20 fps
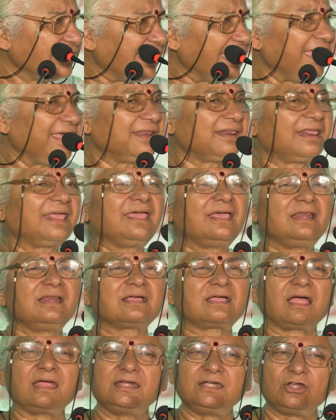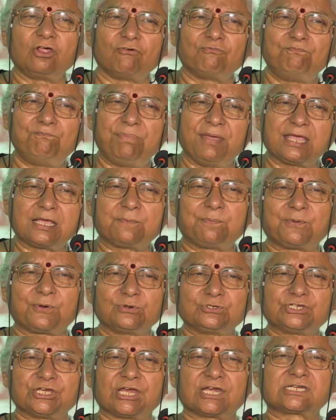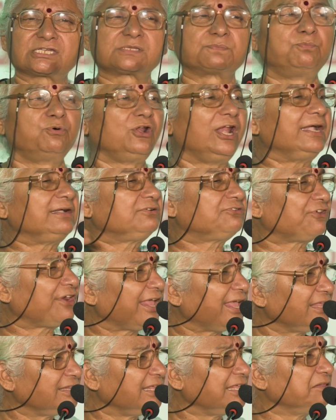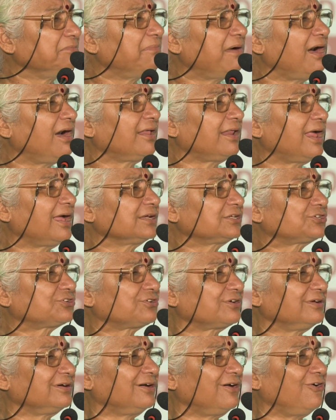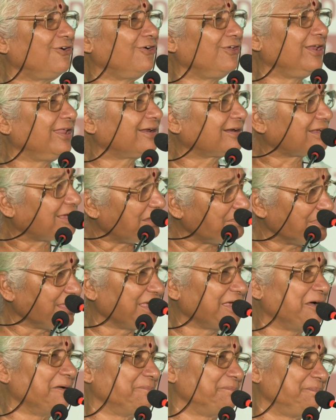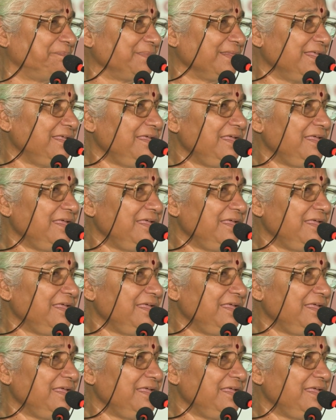K-Rail kind of big projects, bullet train in Maharashtra, all are coming up.